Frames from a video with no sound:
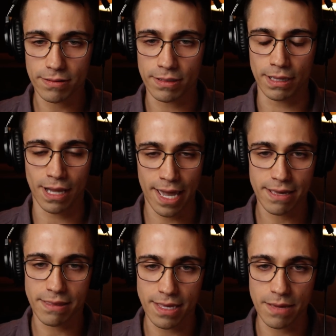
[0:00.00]
like
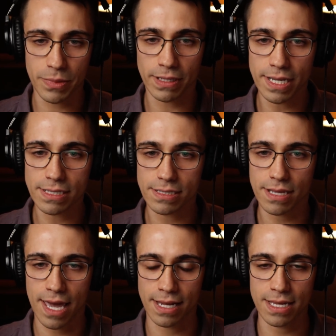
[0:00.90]
the police
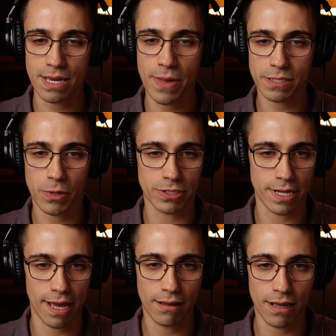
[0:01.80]
and EMS
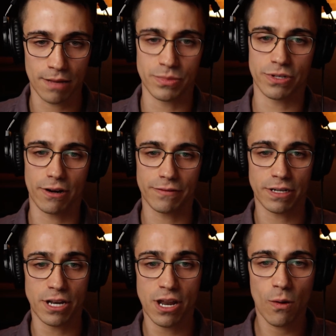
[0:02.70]
personnel, observed
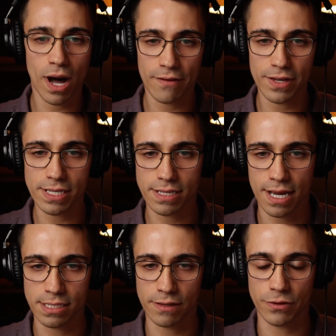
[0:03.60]
no obvious
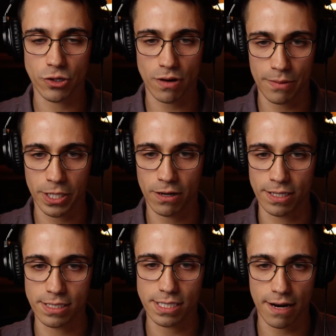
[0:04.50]
signs of trauma
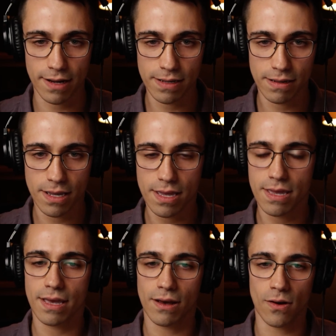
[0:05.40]
on Sarah,
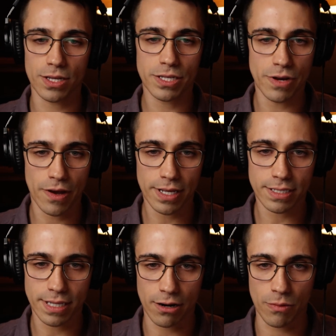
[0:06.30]
also
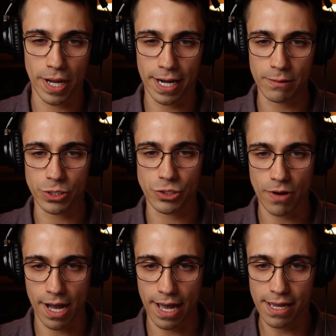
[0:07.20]
noticed that her body was
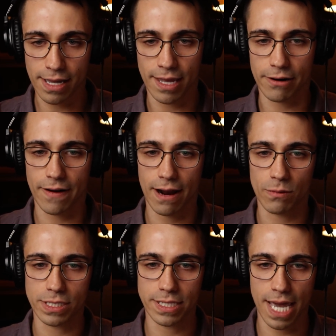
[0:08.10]
dry and that her hair
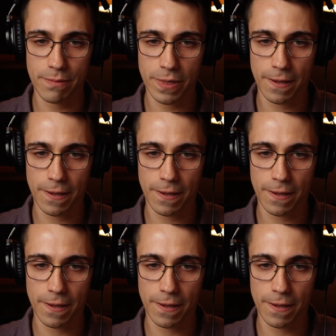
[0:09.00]
was damp,